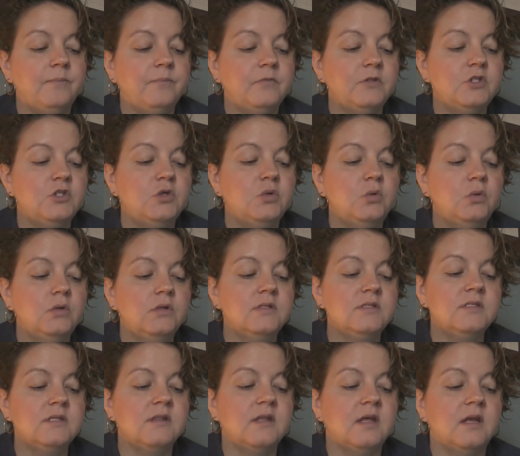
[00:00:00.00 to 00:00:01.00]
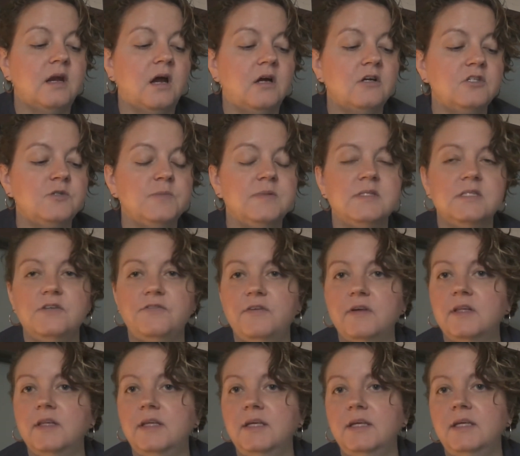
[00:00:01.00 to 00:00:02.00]
tools that are
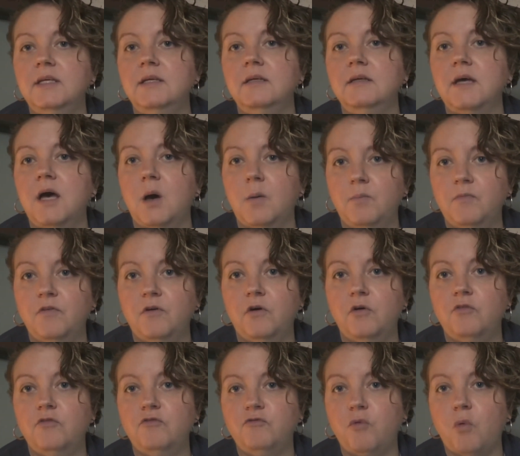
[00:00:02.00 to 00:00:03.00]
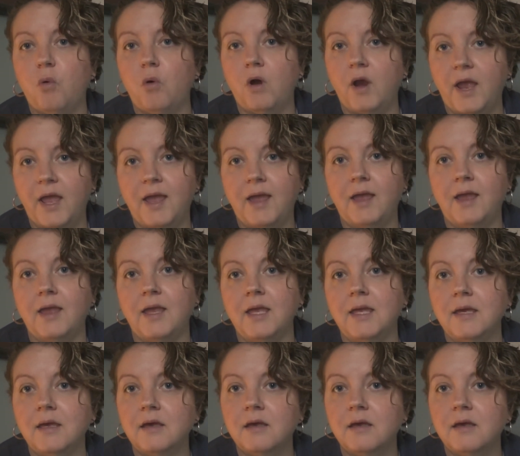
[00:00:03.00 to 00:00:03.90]
specifically helpful for a